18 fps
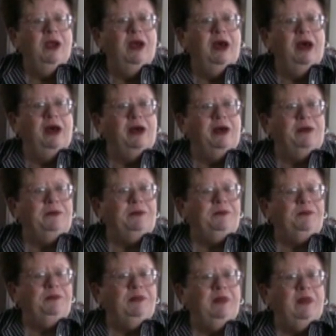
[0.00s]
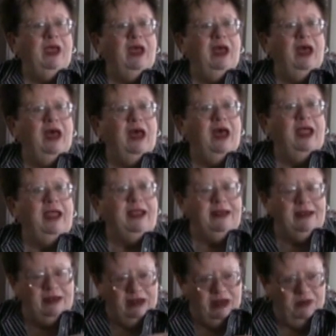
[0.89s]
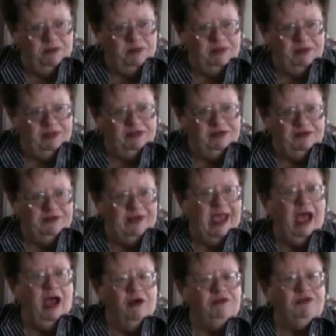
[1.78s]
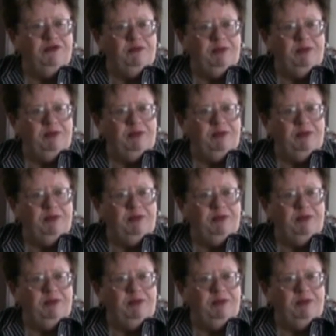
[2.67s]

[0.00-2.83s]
I ended up in this house